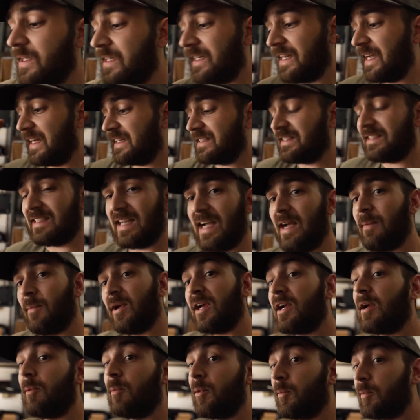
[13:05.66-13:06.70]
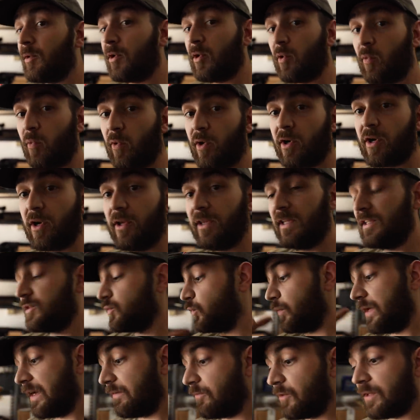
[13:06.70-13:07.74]
the next time I come up here to work on this,
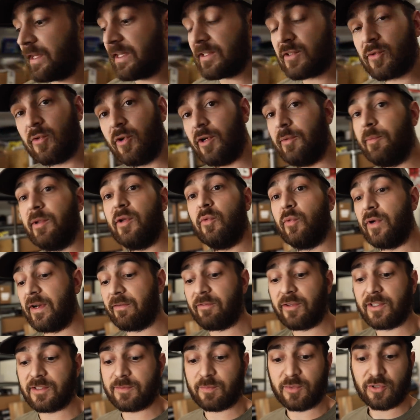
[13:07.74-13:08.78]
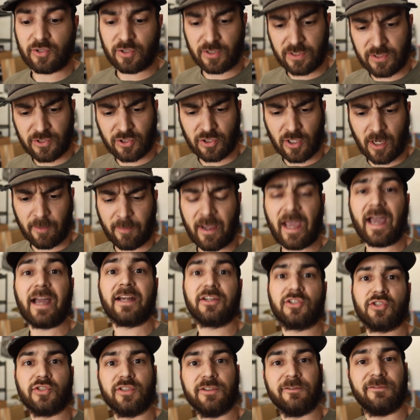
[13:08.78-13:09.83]
whenever that's going to be, whenever this machine shop
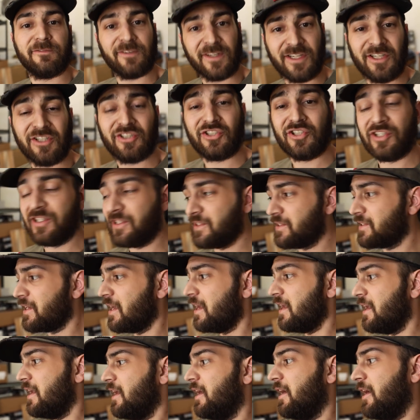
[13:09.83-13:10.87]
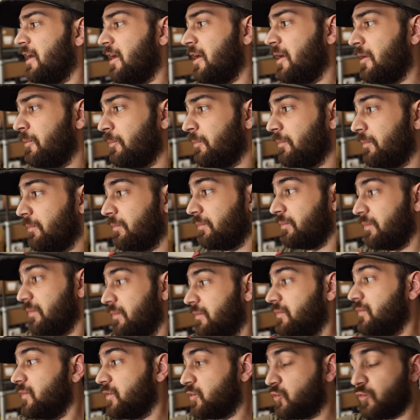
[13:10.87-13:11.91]
actually finishes up
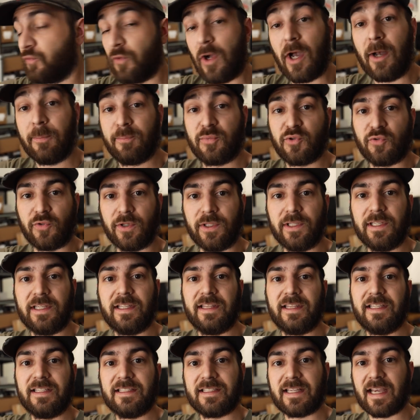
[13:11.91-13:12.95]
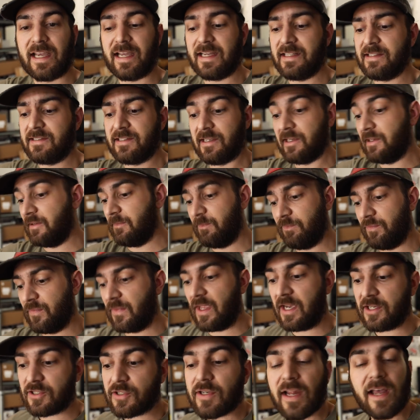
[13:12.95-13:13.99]
drilling these heads,
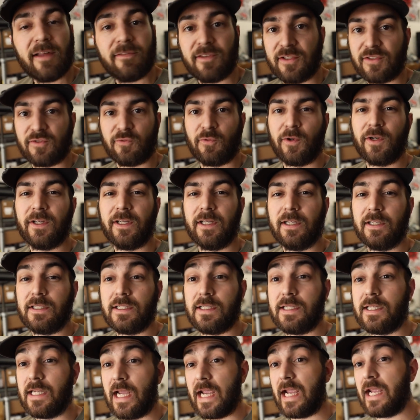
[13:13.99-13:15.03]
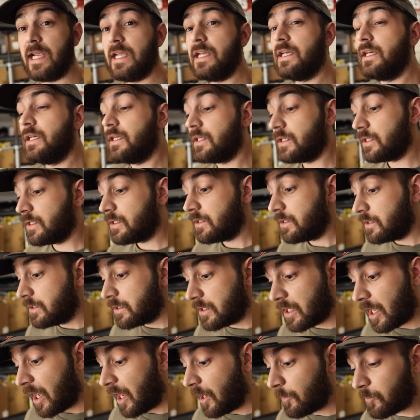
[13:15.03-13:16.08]
I should have this running in a day.
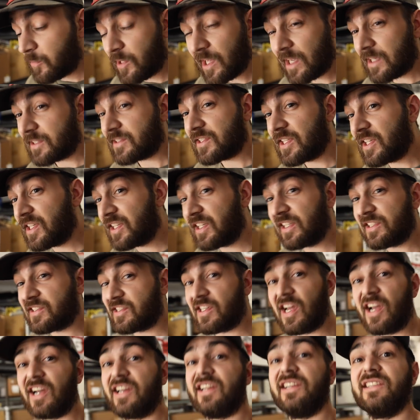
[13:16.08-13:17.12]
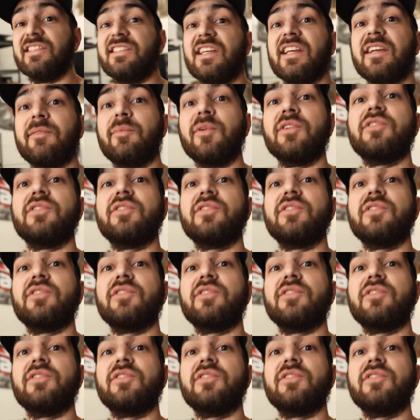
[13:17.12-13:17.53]
I'm guessing it's not going to take